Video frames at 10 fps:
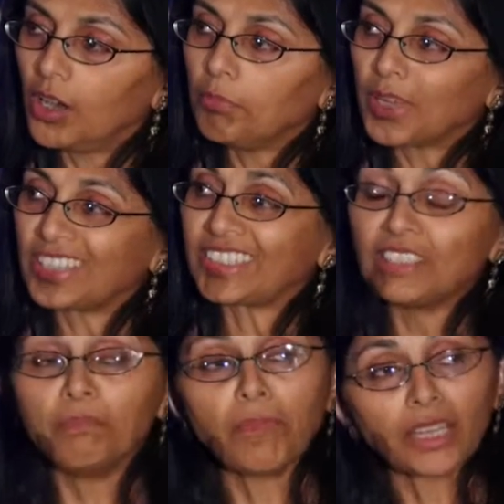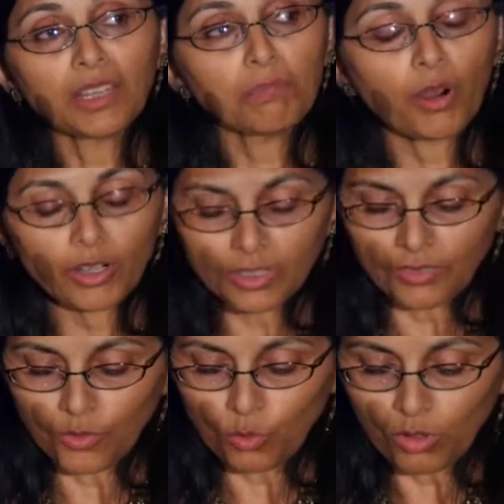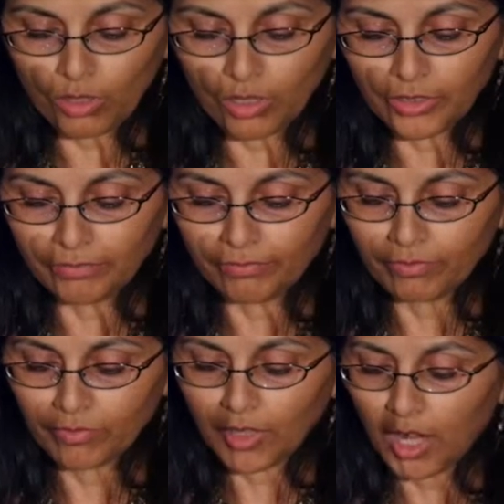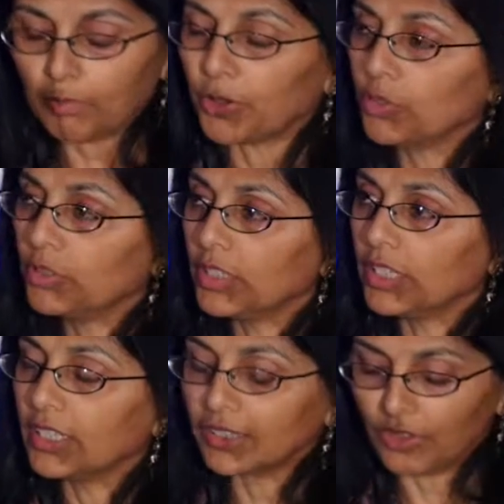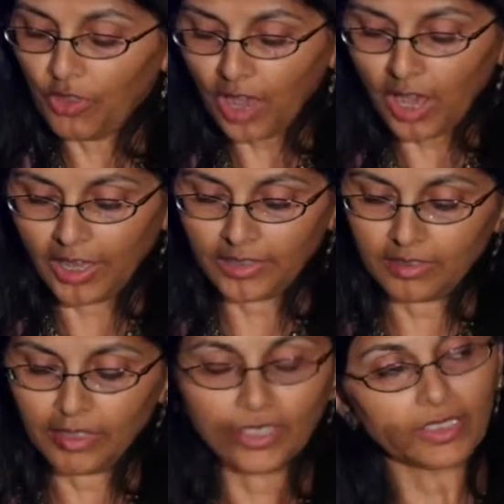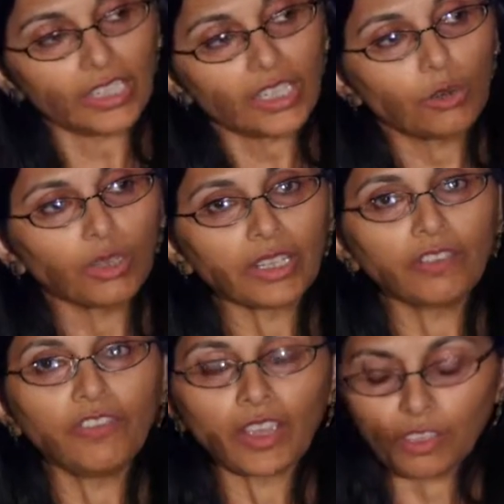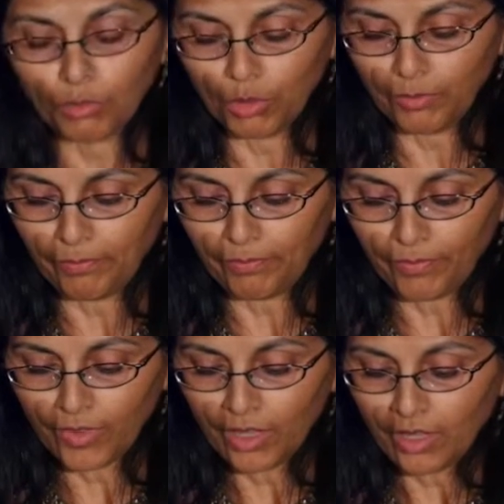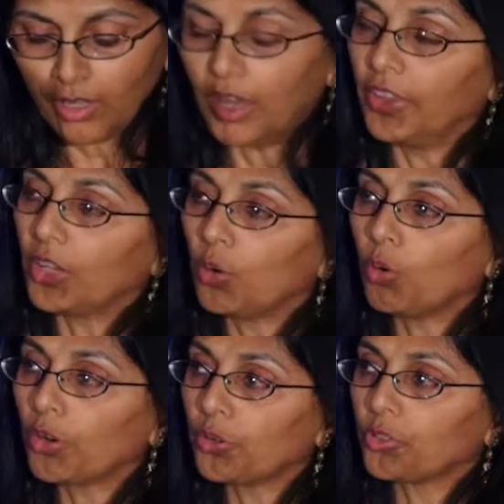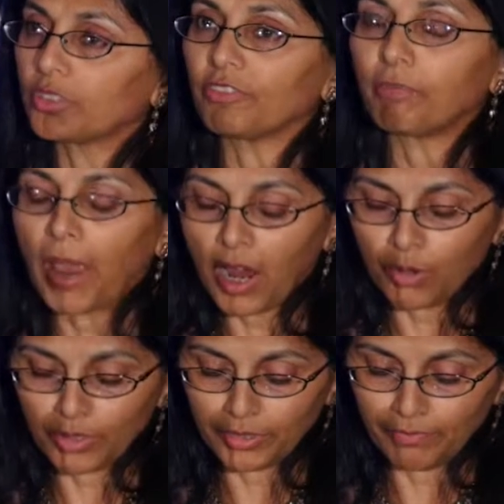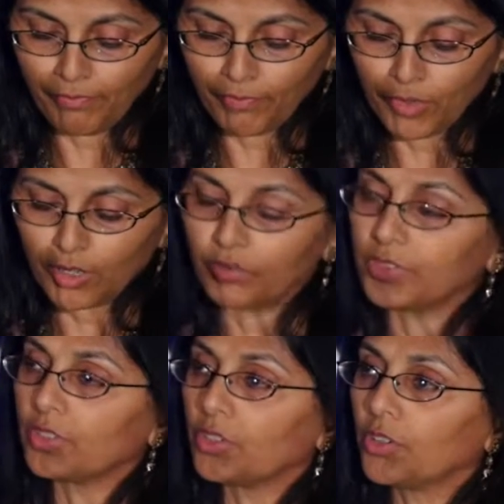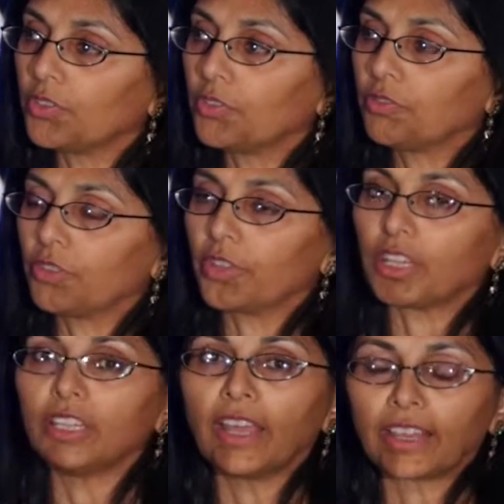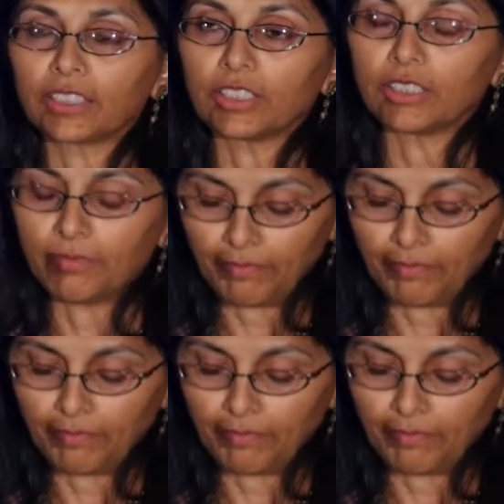Because in many parts of the world, opportunity is not as equally available, and the corridors of power are reserved for the connected.